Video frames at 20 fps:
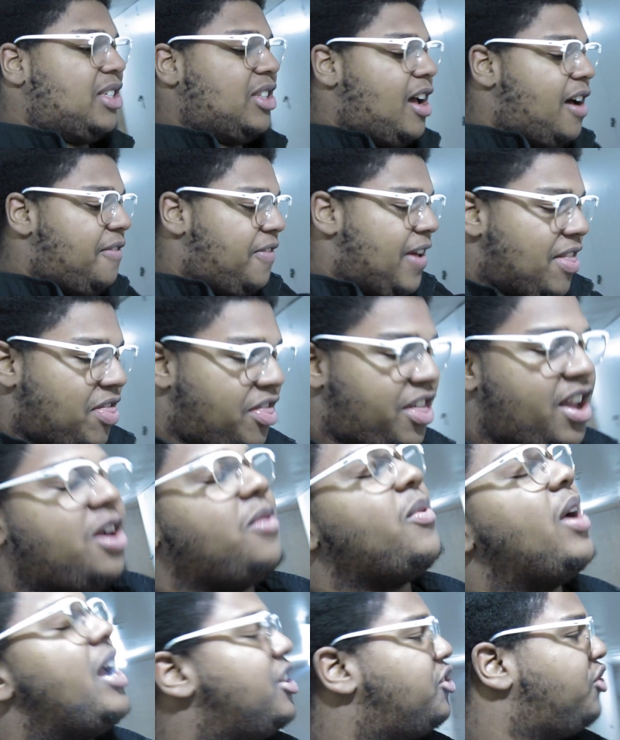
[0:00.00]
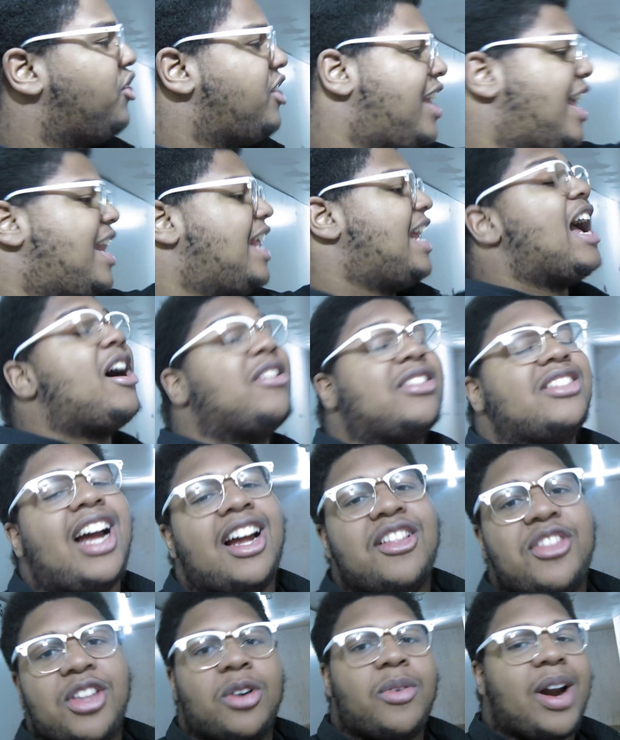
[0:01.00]
off at their race for dating
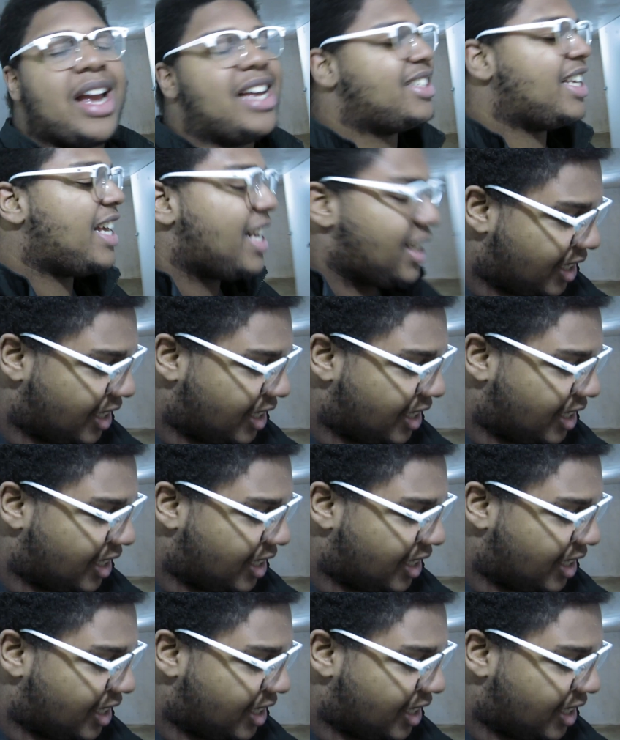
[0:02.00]
outside their race. It's